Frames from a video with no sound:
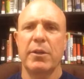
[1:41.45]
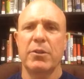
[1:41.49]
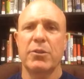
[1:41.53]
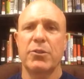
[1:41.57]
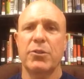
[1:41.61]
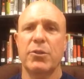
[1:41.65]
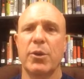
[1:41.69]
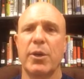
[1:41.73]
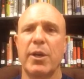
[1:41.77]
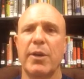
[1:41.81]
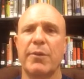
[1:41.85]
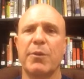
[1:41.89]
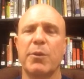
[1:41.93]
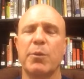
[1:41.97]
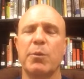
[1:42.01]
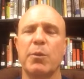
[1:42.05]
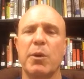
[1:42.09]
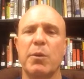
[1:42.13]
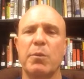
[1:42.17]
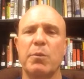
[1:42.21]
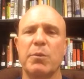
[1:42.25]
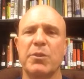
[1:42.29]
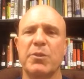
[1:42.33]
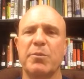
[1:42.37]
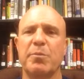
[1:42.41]
so
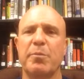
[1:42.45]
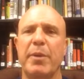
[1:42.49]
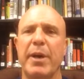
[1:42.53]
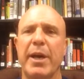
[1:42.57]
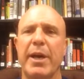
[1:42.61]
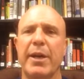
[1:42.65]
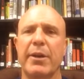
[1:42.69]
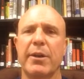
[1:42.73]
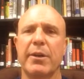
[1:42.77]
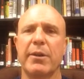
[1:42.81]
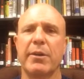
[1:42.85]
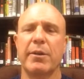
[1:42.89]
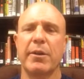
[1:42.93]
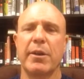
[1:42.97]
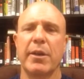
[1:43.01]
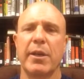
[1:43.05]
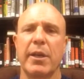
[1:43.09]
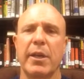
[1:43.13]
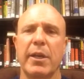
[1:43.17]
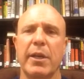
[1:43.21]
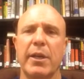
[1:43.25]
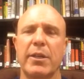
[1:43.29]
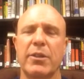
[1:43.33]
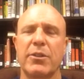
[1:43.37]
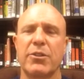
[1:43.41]
everyone was better
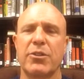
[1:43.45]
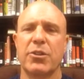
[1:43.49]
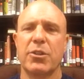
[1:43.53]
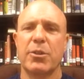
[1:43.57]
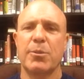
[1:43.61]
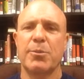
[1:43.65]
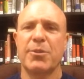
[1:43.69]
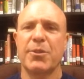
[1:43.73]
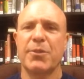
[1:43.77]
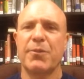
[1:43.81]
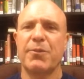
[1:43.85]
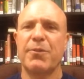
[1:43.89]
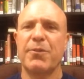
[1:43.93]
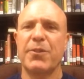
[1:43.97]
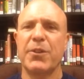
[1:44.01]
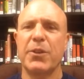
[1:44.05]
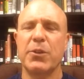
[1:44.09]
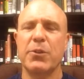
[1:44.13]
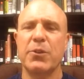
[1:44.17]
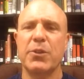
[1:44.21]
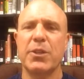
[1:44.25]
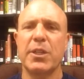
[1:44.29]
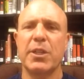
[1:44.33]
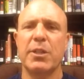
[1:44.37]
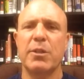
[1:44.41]
in terms of
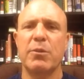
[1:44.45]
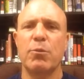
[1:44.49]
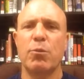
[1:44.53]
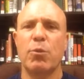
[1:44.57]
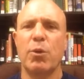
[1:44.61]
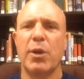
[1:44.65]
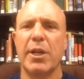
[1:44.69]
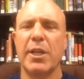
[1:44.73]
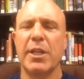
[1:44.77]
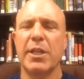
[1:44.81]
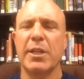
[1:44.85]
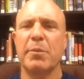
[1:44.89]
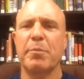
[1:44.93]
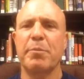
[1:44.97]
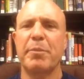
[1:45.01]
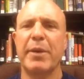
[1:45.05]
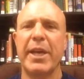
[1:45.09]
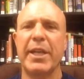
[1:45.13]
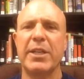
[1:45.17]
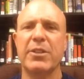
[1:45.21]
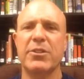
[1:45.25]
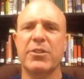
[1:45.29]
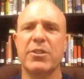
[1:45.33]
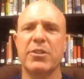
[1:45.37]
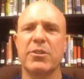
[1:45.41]
fielding, running the
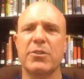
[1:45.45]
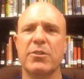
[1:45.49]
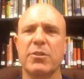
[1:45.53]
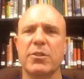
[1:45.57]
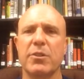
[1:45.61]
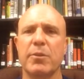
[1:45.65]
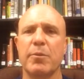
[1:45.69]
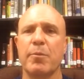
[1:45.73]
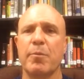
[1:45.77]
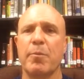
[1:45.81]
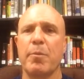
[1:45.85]
bases,